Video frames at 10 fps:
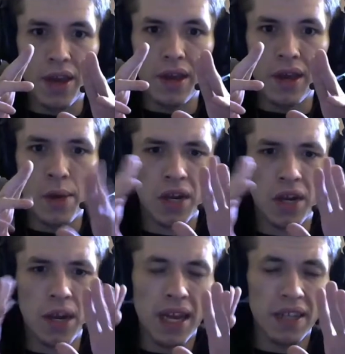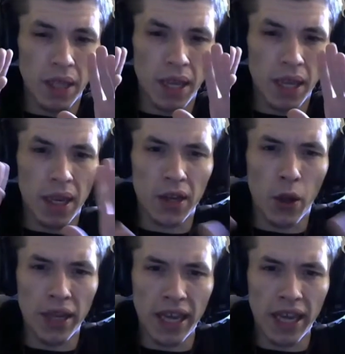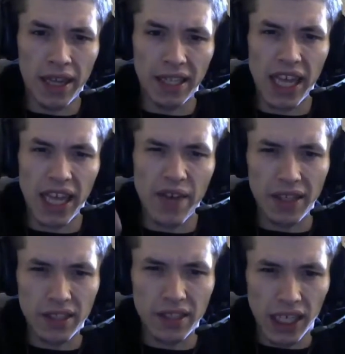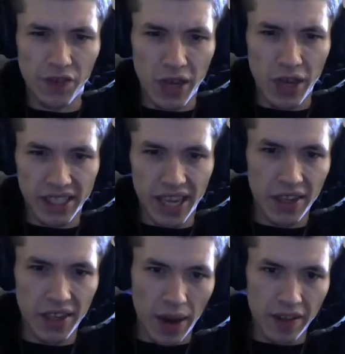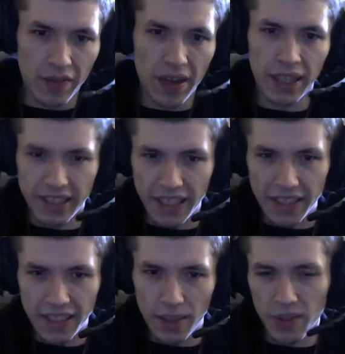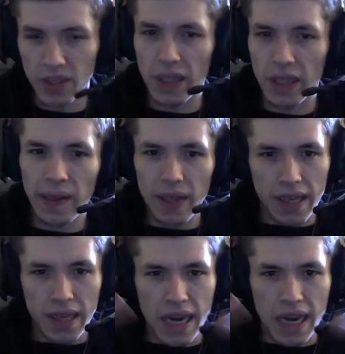It would come down to like going at it like 10 fights. Like if you had 10, they'd have to fight like 10 times, and